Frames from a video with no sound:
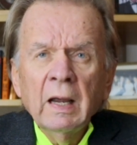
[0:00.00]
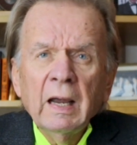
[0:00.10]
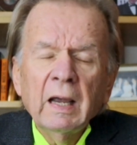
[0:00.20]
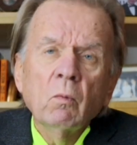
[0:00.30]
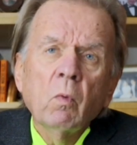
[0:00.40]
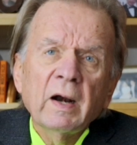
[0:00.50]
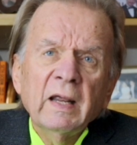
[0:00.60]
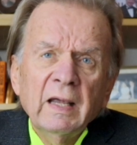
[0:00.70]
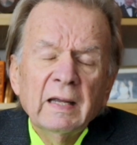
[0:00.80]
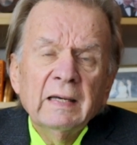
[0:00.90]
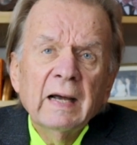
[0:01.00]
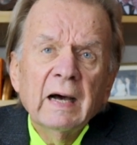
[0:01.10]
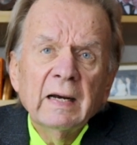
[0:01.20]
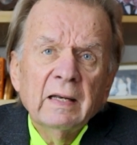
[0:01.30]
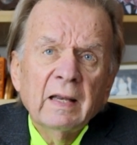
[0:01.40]
And what he had
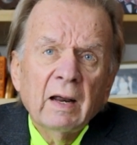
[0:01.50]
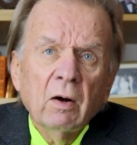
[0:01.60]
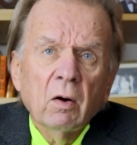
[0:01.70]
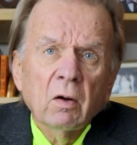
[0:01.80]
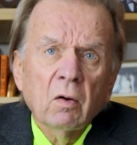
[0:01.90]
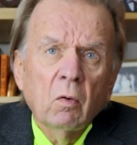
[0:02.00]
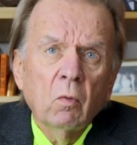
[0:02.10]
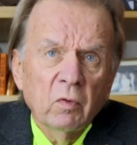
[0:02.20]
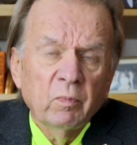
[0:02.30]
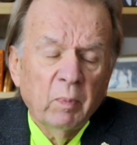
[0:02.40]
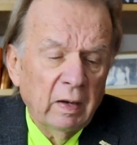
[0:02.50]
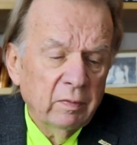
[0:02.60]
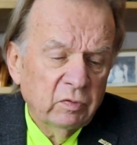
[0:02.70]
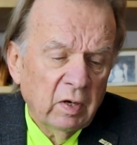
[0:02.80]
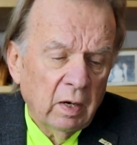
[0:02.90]
done in that article was
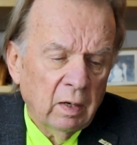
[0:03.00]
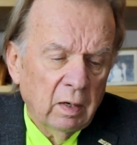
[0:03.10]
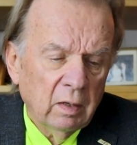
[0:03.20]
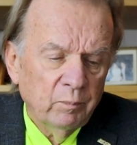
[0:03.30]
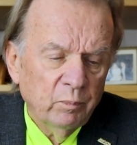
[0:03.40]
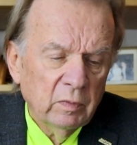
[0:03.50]
uh,